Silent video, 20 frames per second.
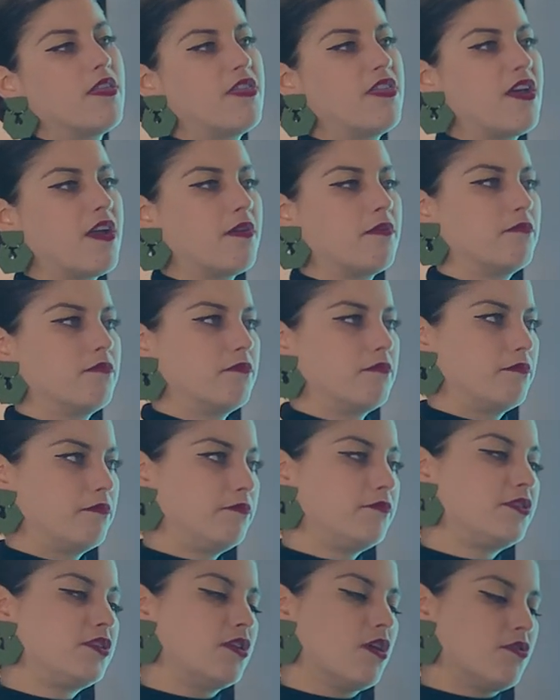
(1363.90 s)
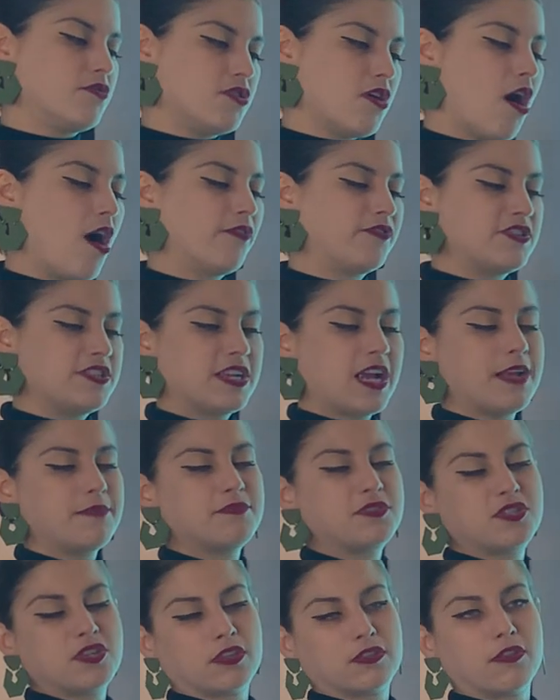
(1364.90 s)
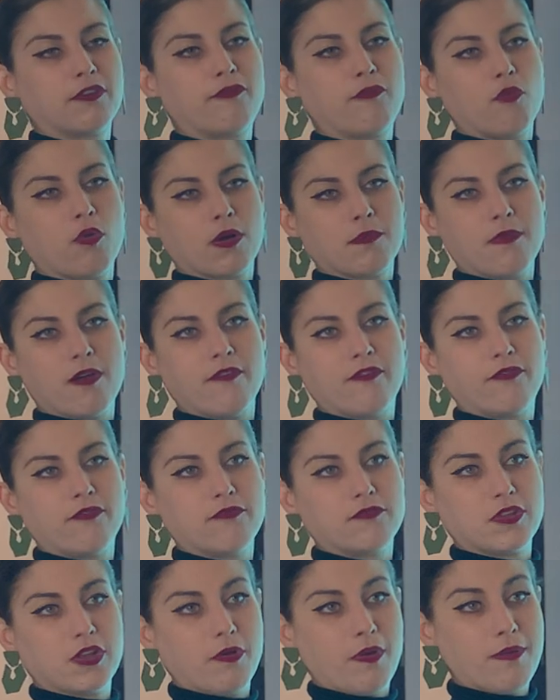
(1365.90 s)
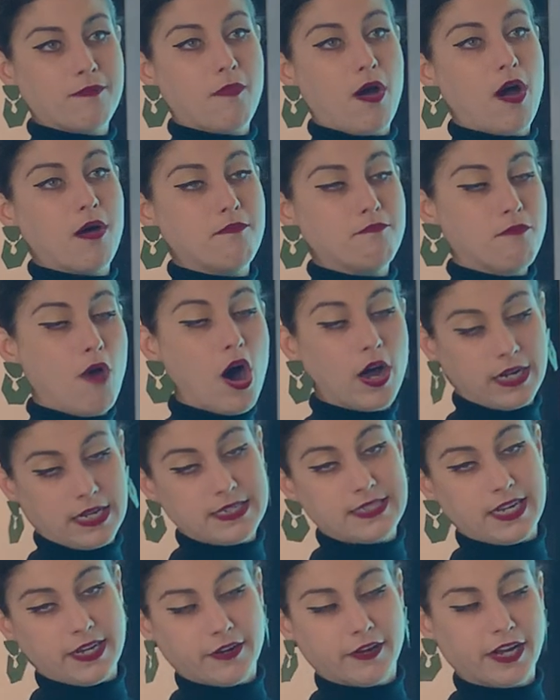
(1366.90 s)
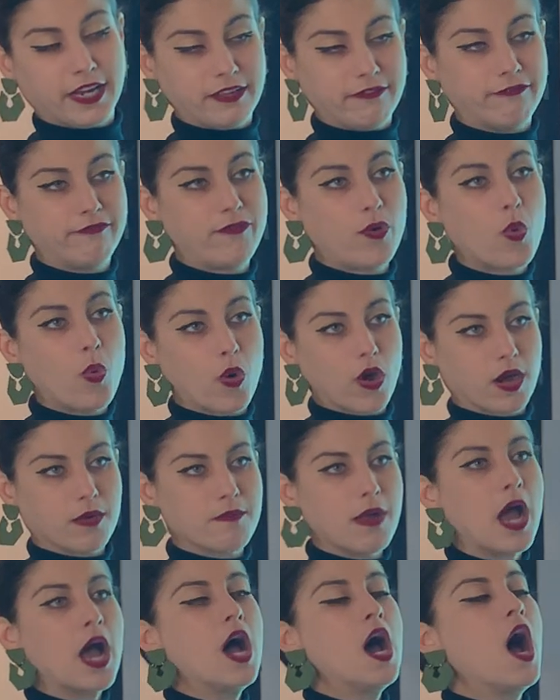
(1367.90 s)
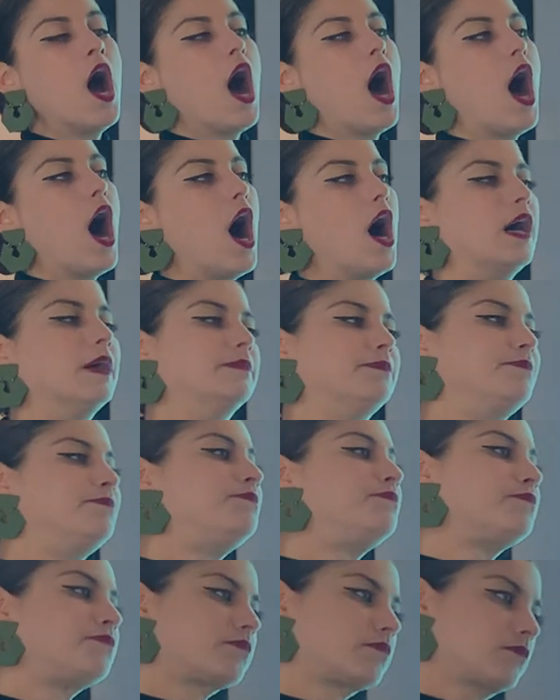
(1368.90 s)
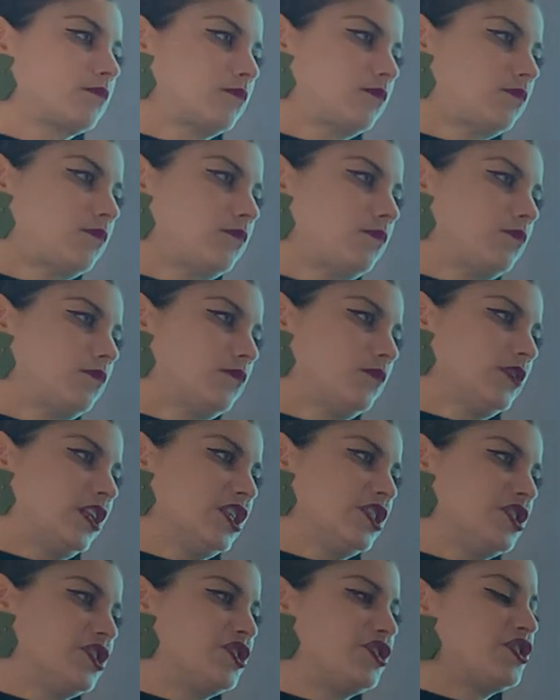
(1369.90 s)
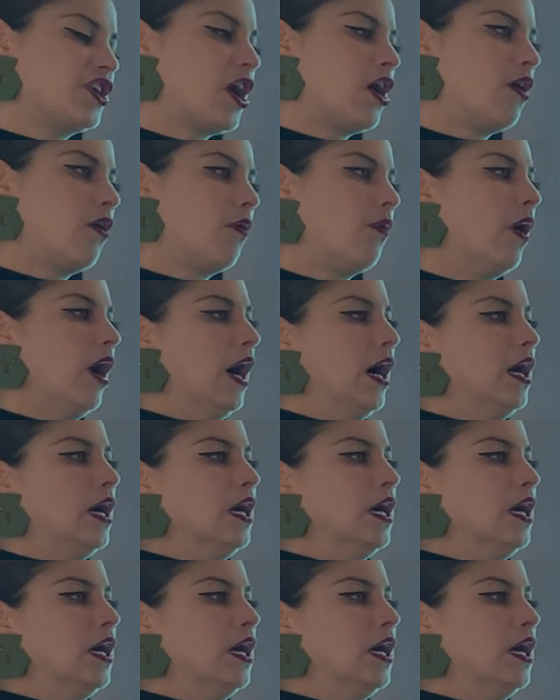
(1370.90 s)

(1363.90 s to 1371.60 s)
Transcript: that, you know, oftentimes took the form of, you know, a monetary form. Um, so,